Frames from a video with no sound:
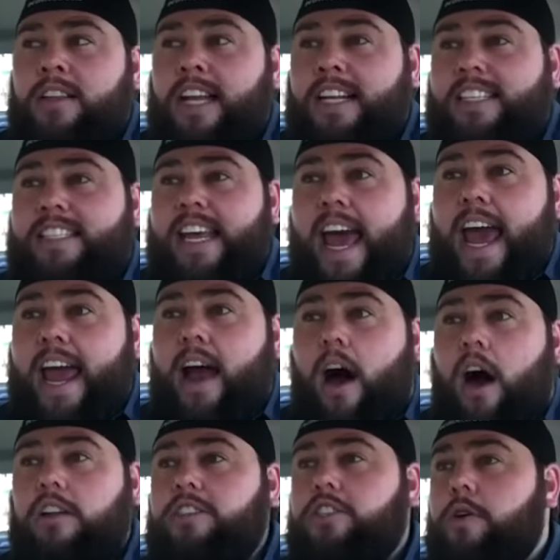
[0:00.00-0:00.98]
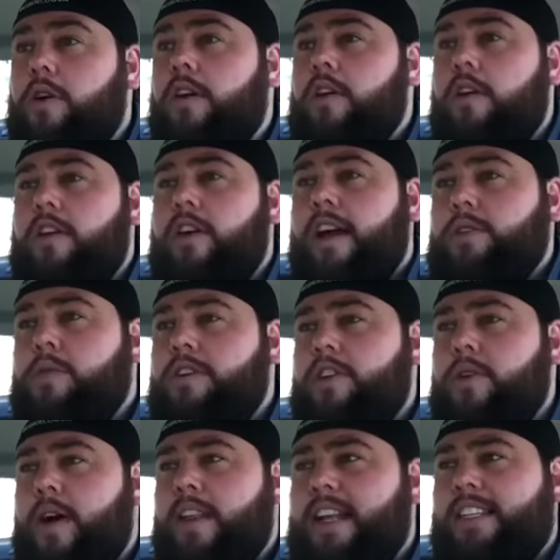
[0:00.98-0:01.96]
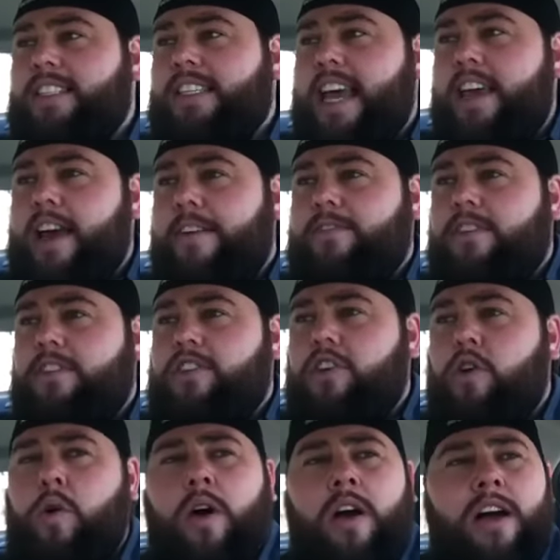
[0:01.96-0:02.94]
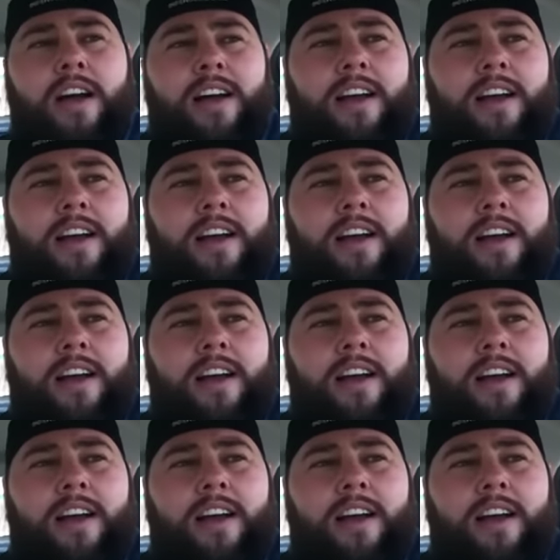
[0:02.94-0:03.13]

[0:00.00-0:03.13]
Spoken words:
Let's say, I'll do it, you guys wanna do it? Let's say you have to do